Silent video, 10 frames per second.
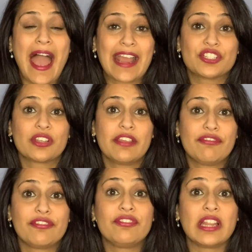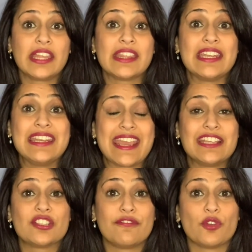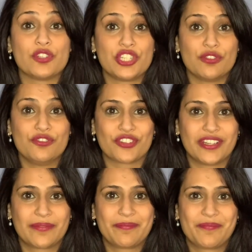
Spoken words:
actually fulfilling the needs of your children.